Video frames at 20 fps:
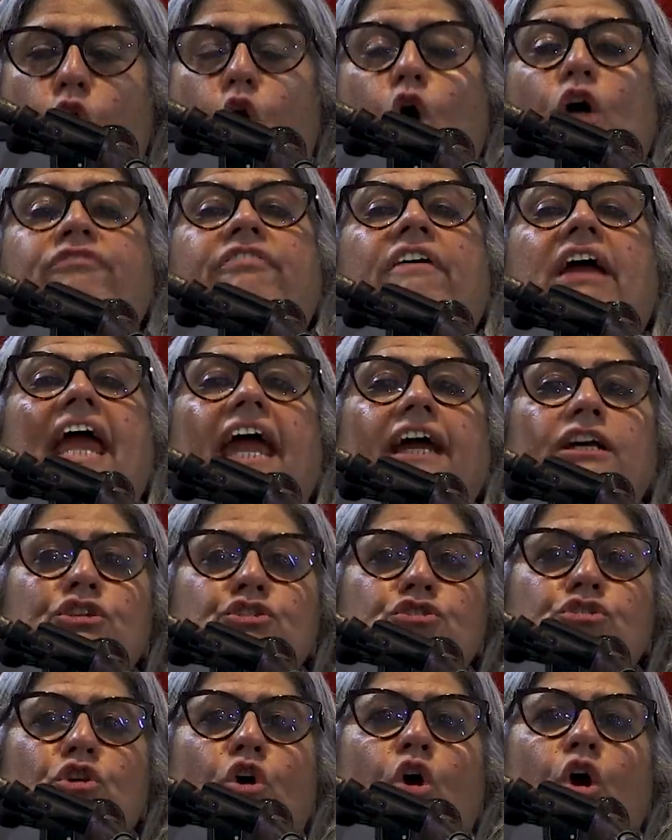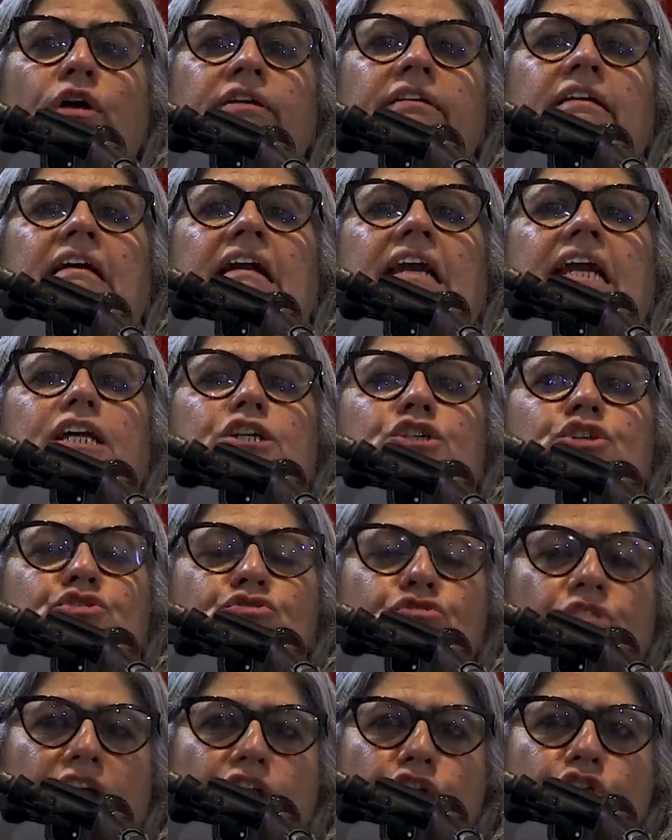of extraordinarily
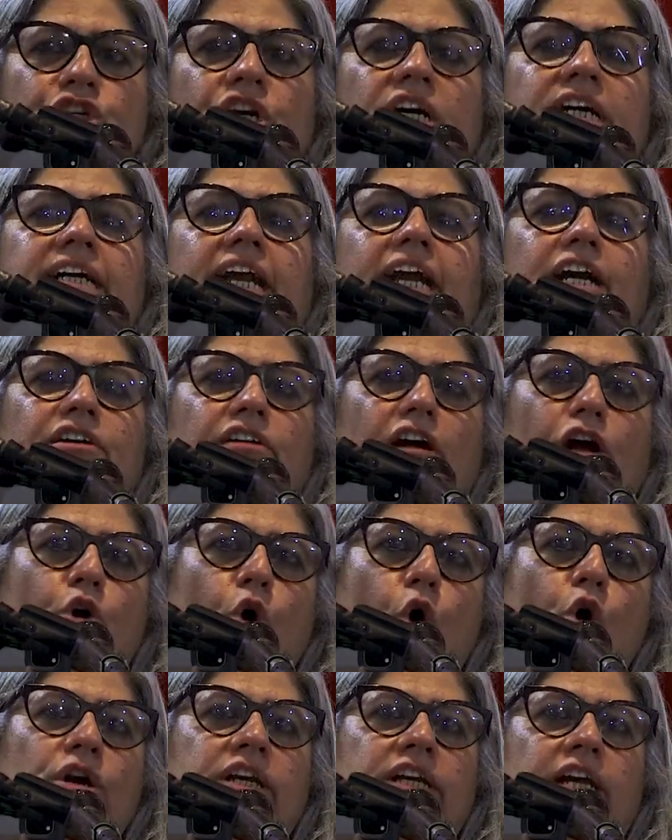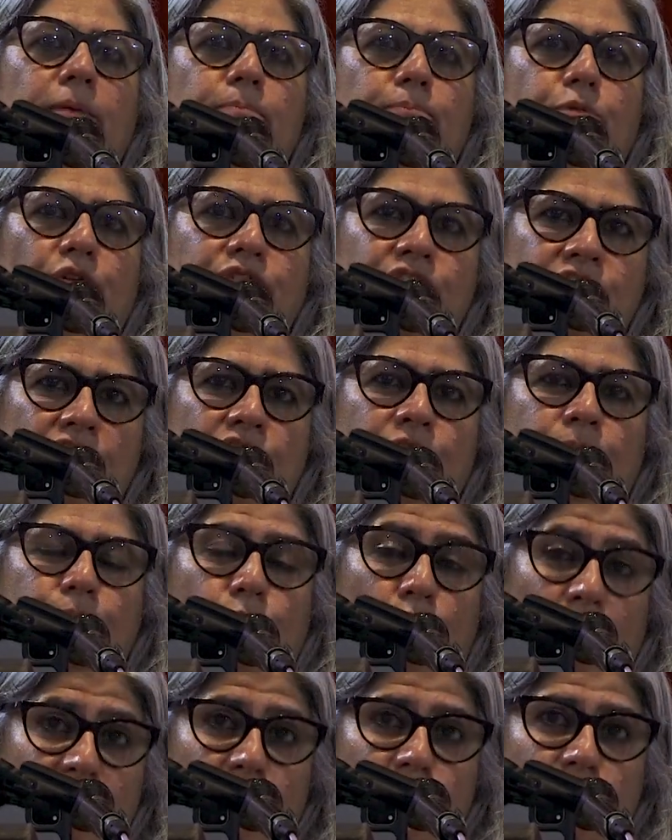stringent and draconian
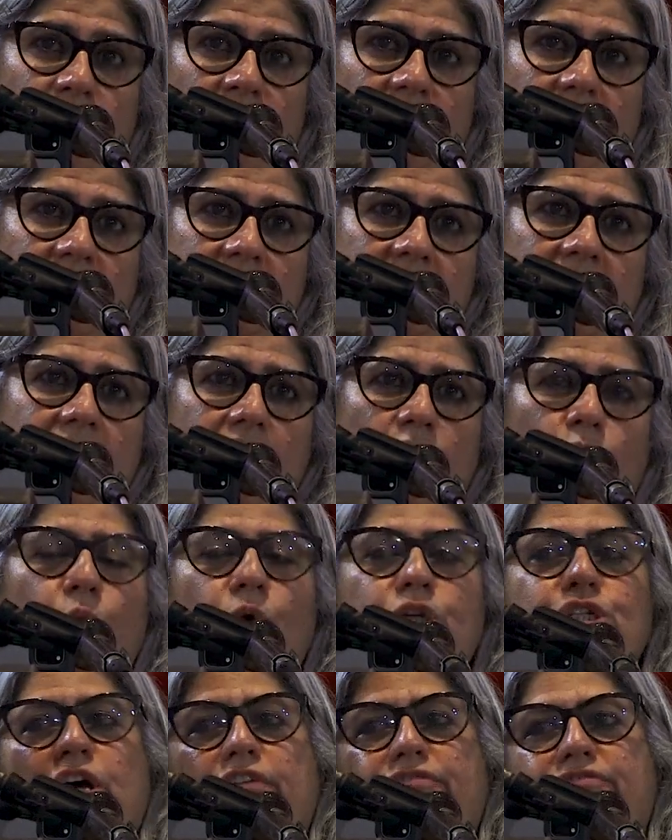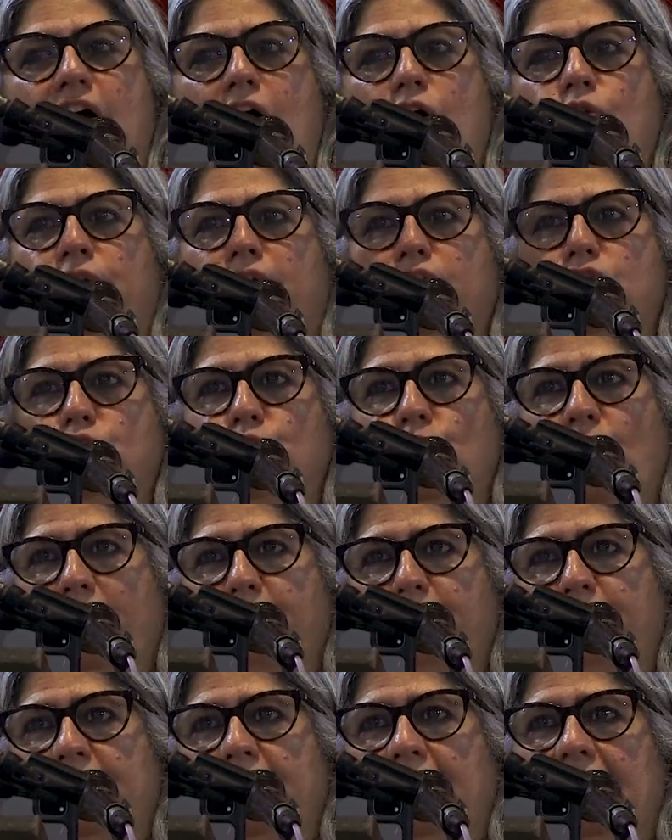provisions which are found in
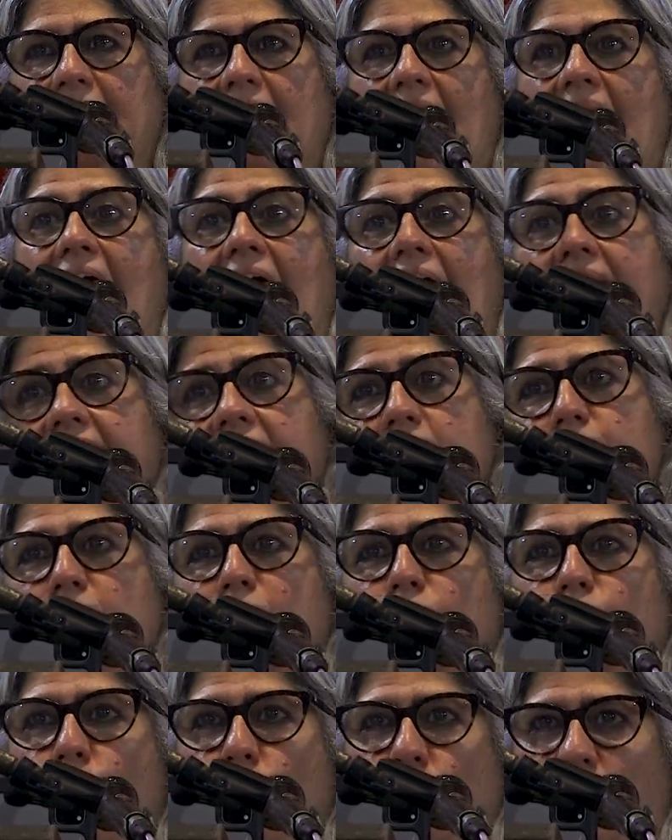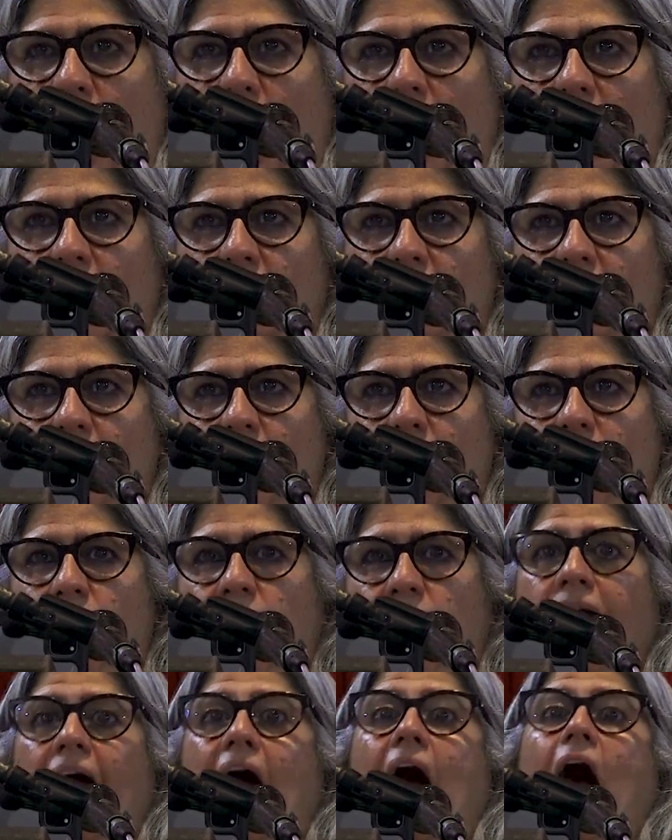UAPA and in MACOCA
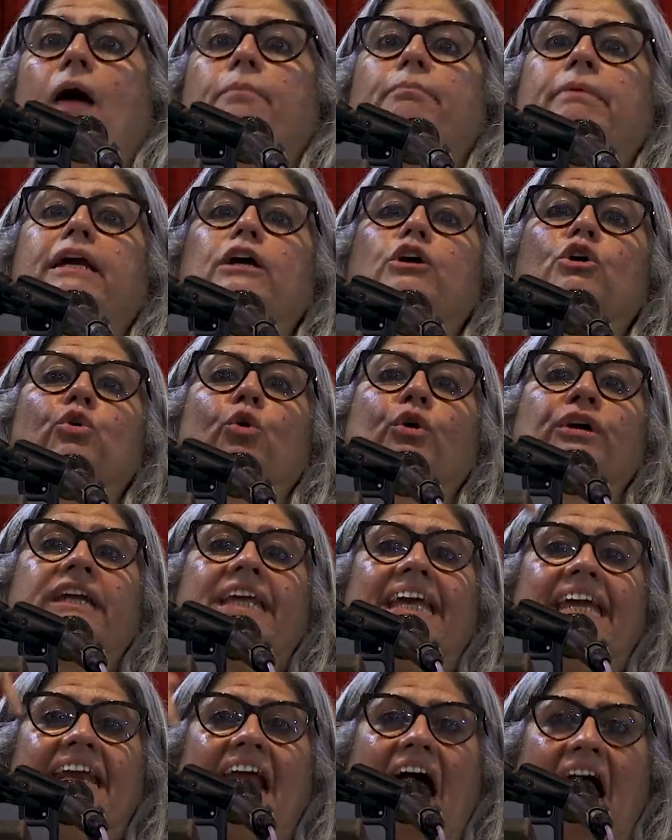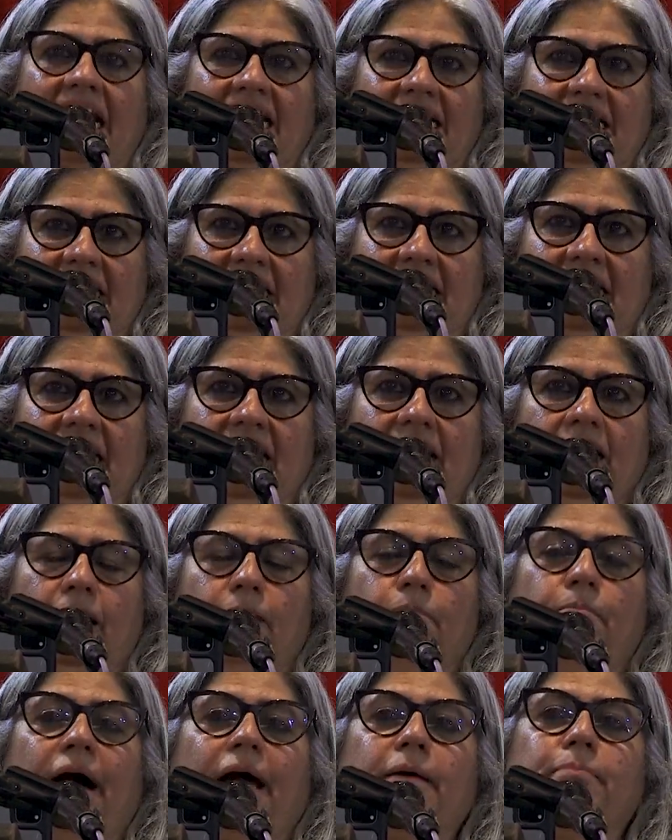are being
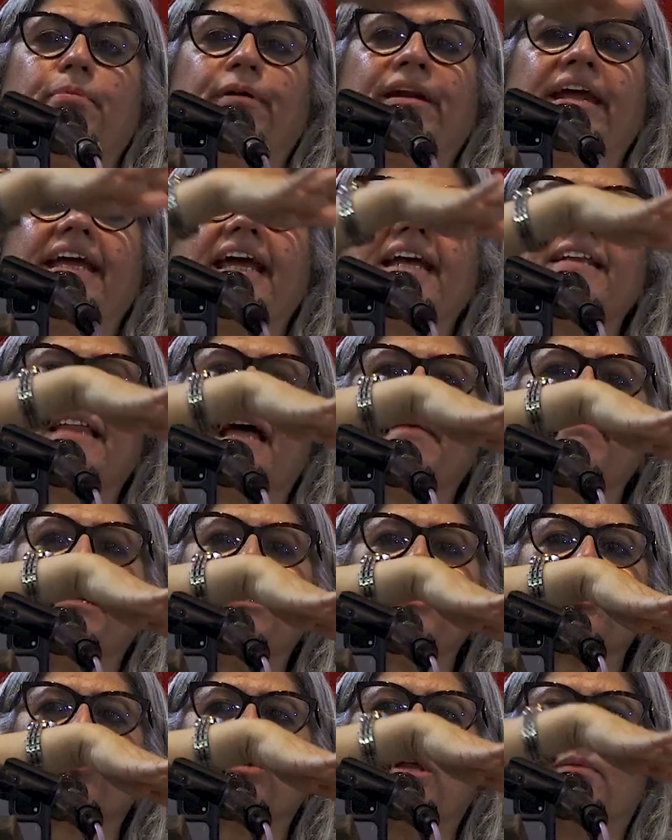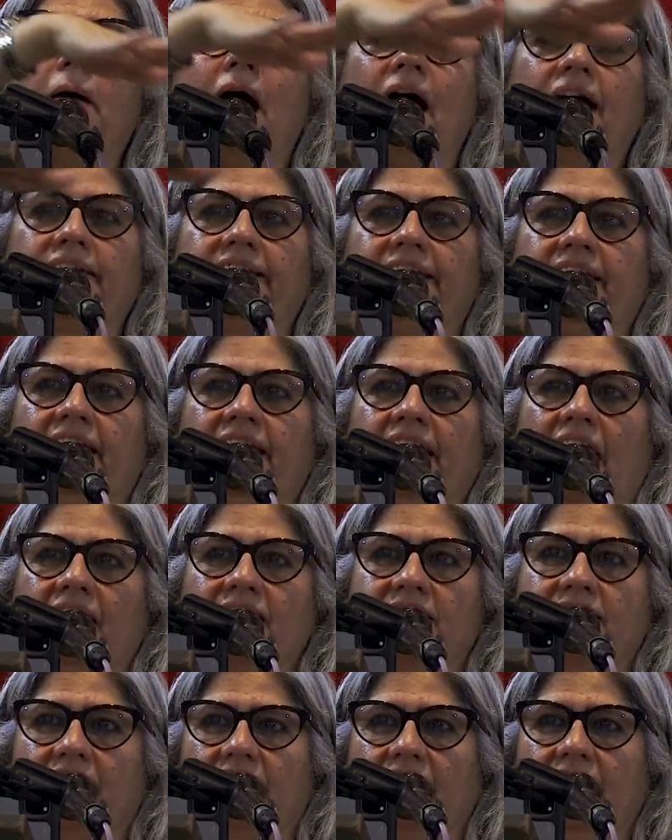routinized by bringing them into the Bharatiya Nyaya
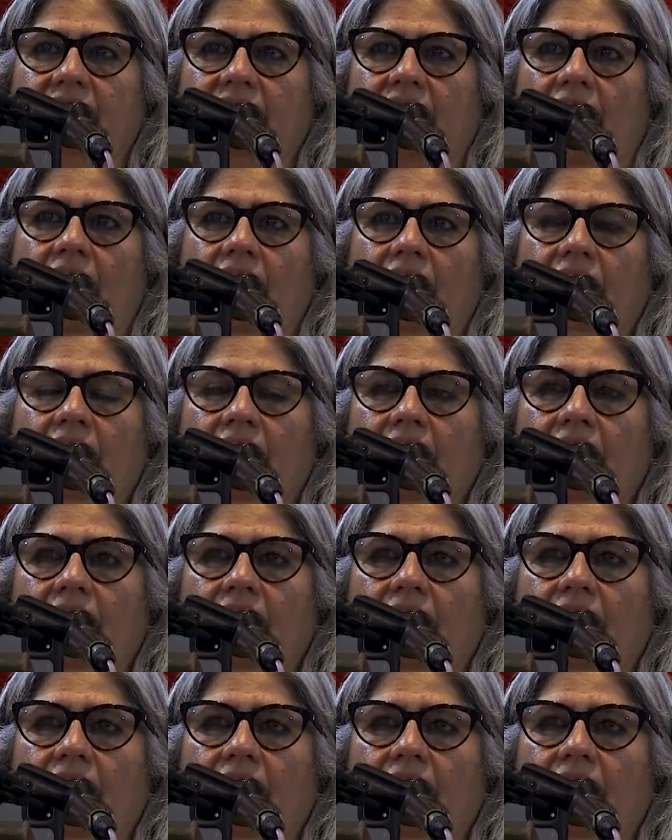Sahita